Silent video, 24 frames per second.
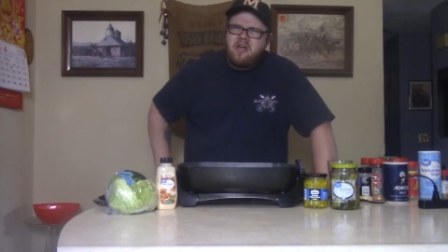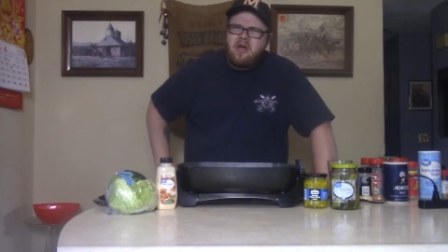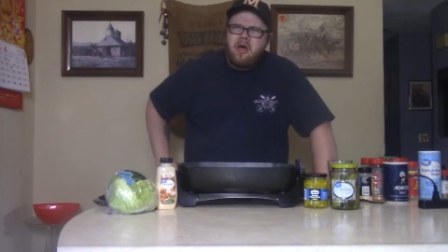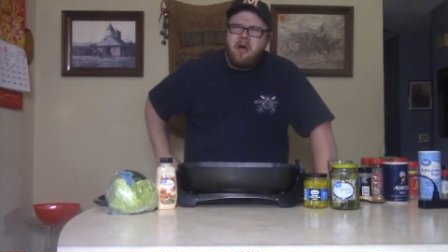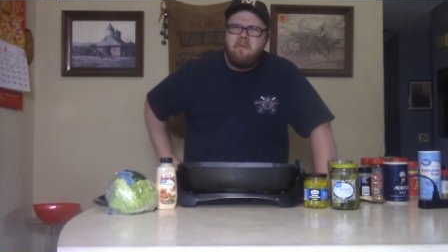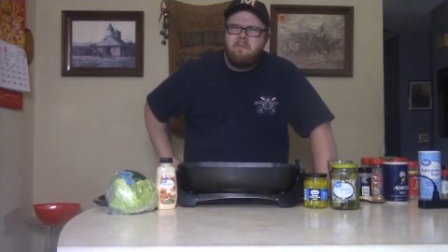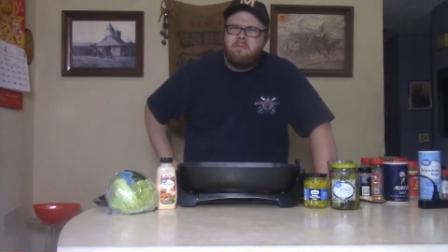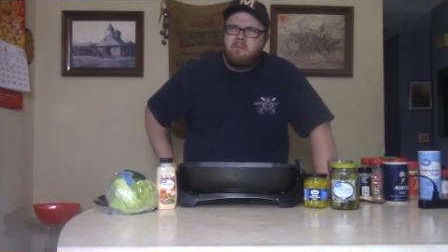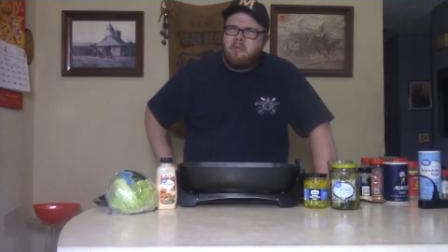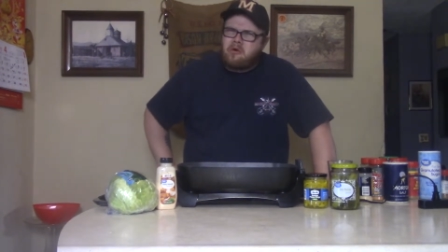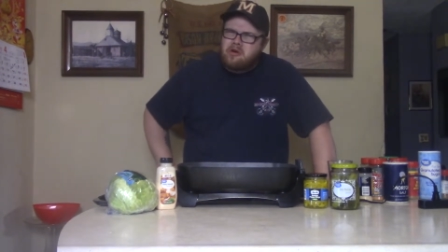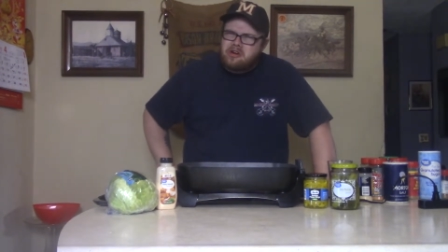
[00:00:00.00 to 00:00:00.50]

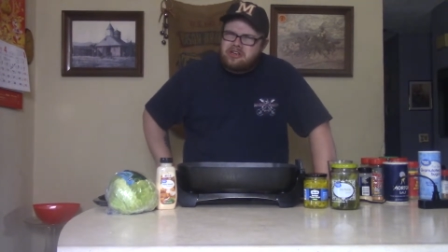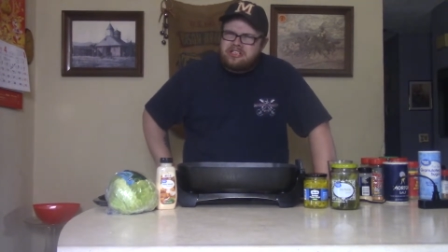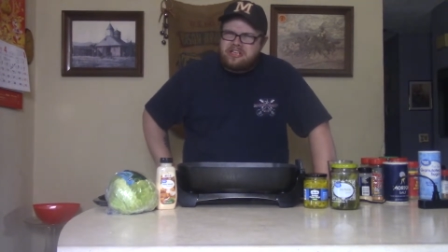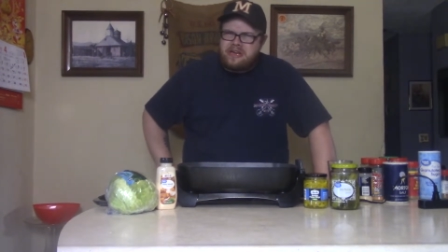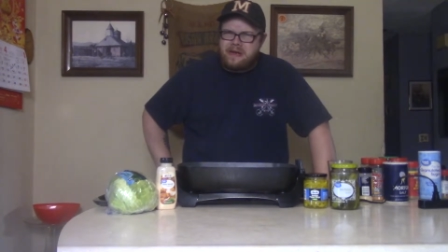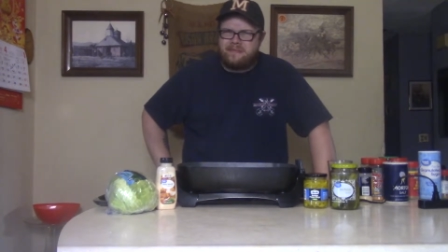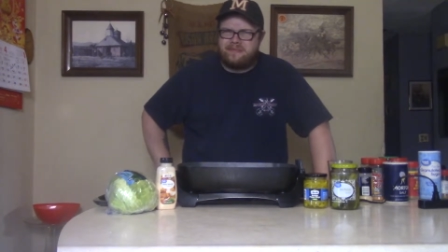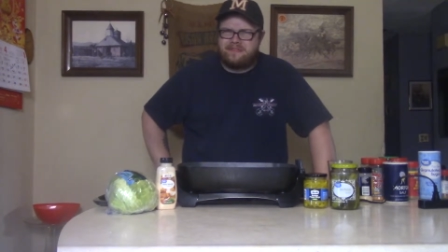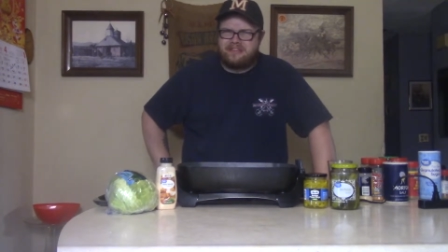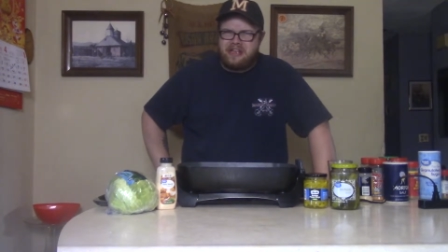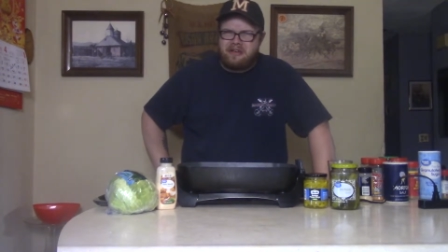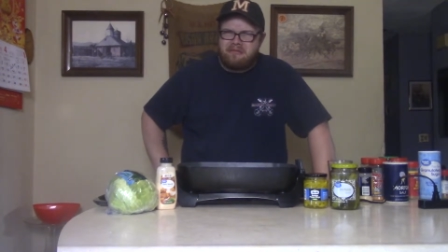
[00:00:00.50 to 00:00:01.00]
a pork
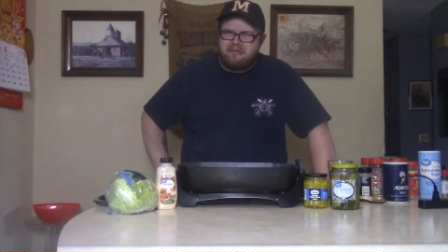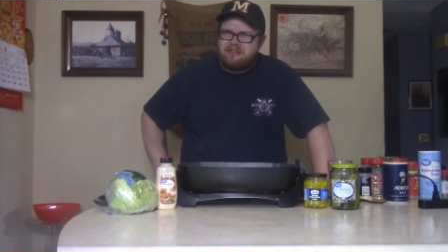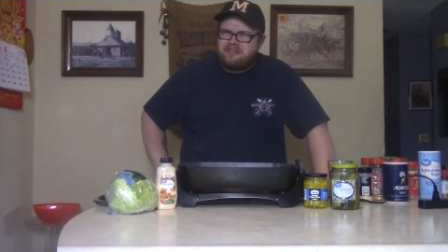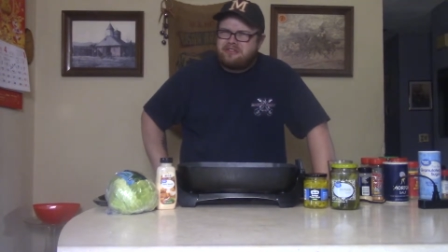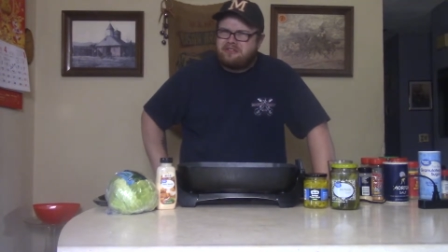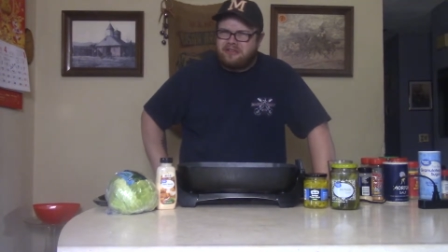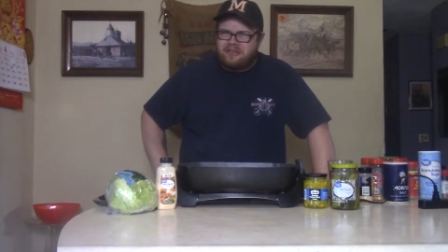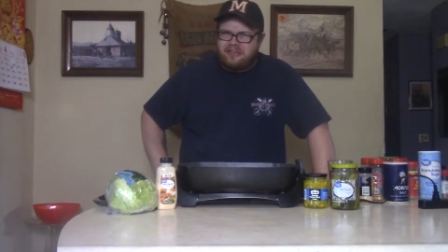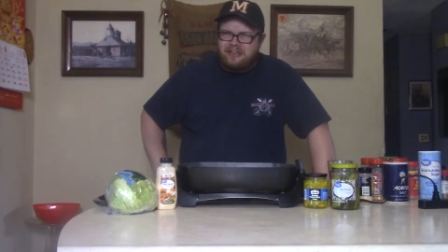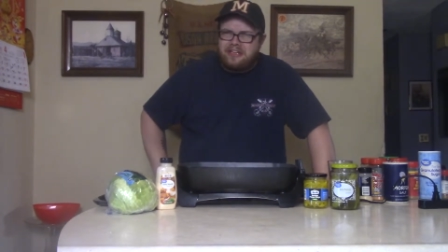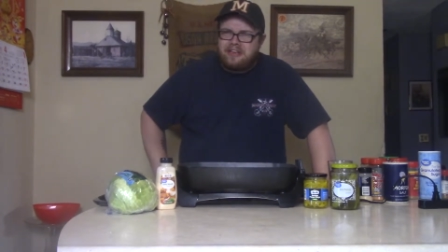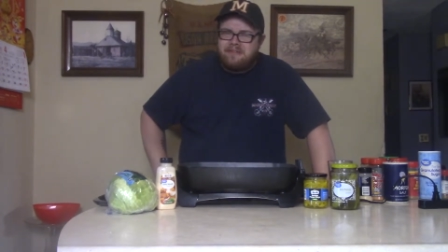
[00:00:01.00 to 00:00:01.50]
chop sandwich,
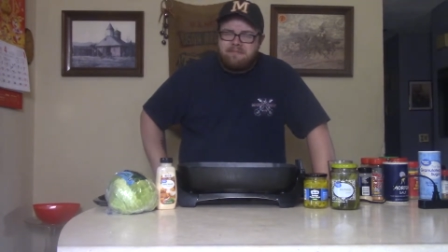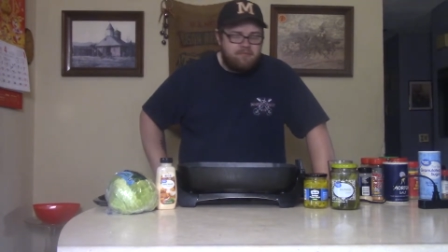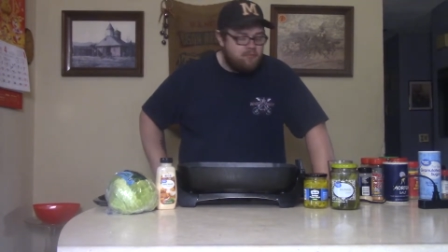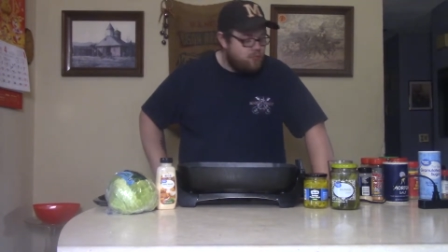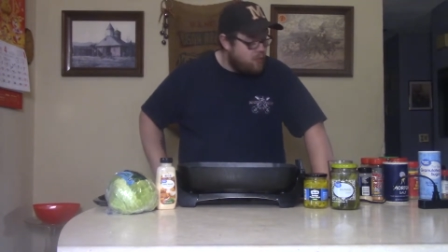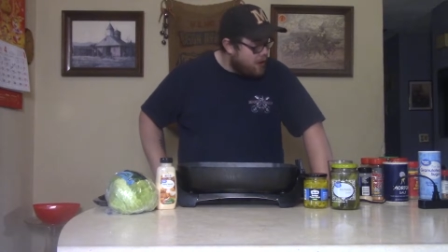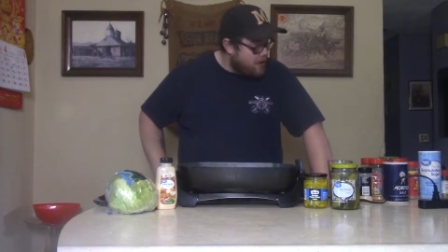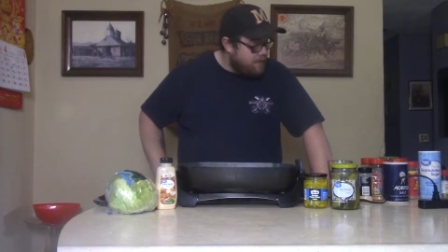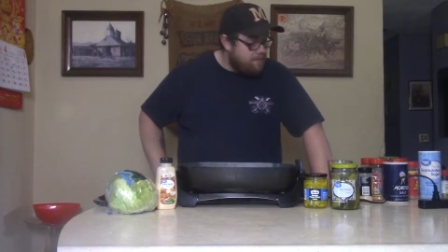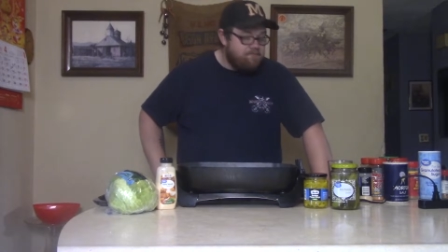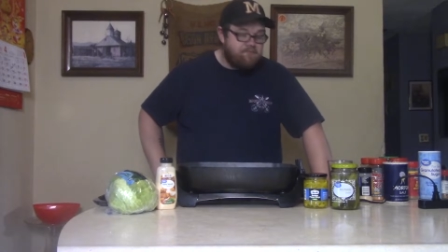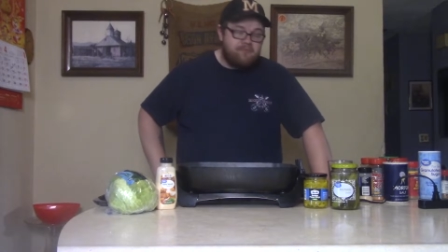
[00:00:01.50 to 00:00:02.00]
really?
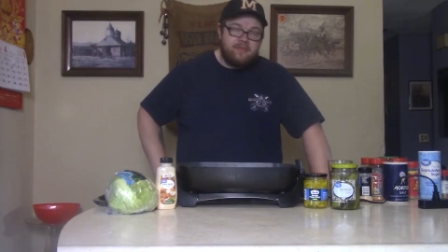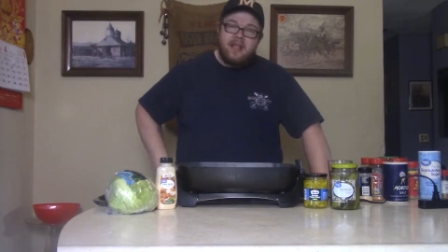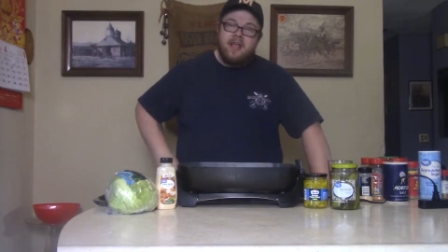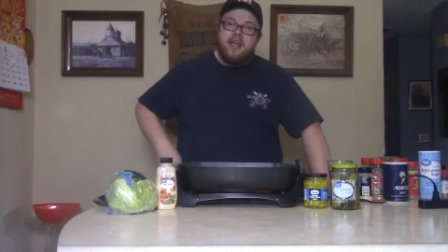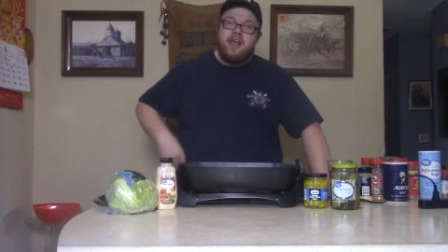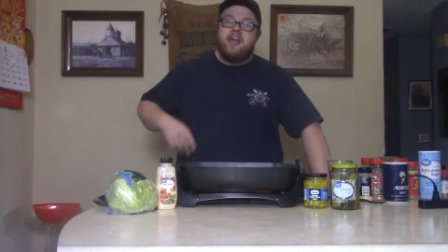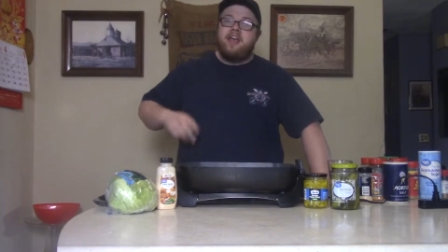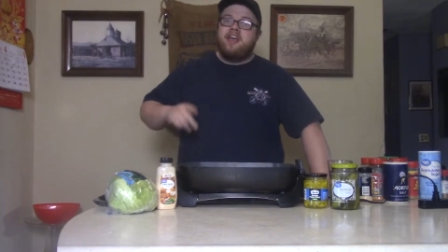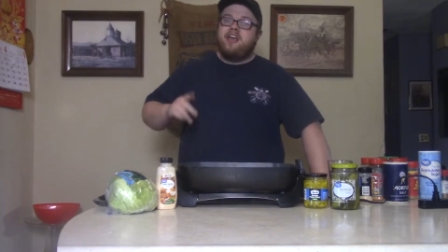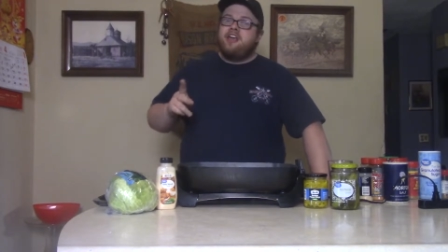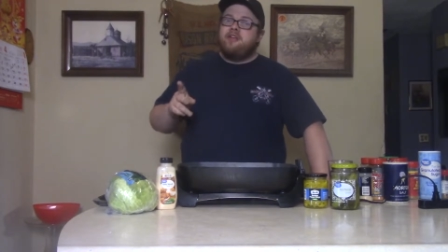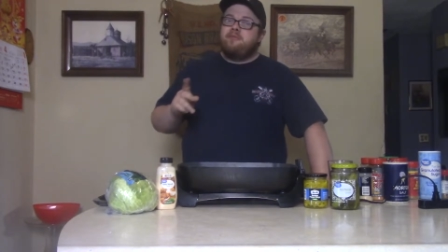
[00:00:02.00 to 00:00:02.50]
Well,
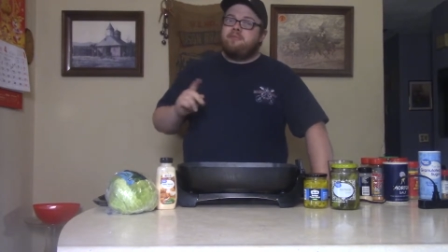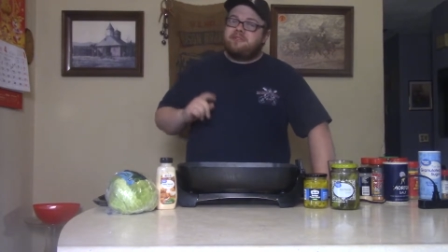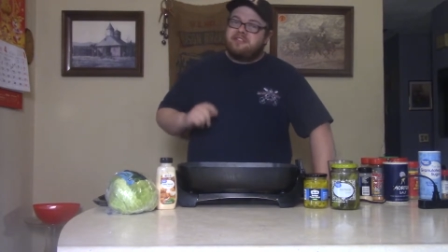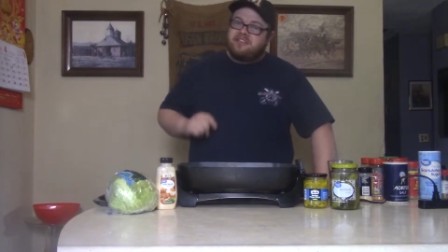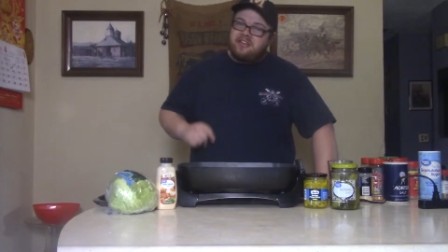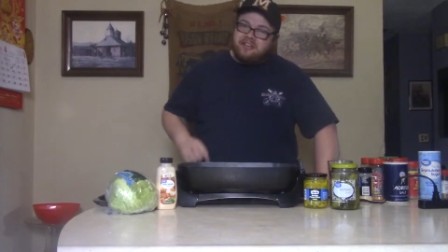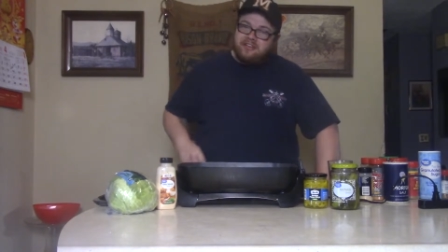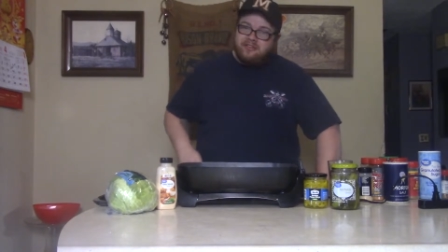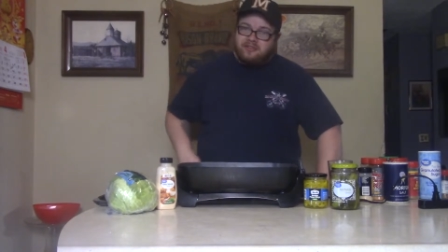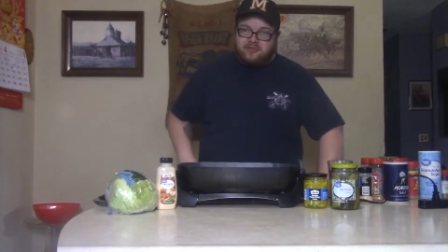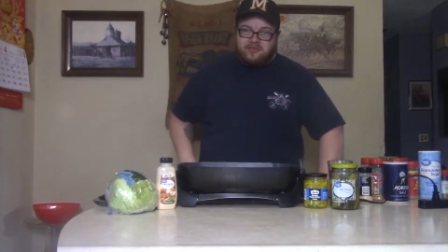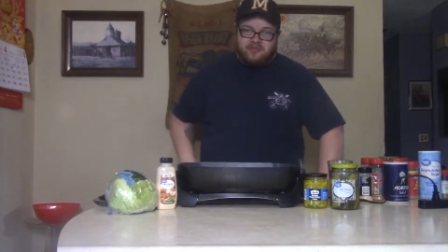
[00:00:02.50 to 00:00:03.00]
let me tell
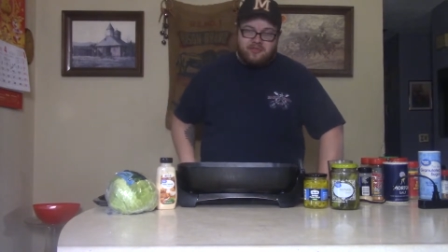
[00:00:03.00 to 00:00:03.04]
you a little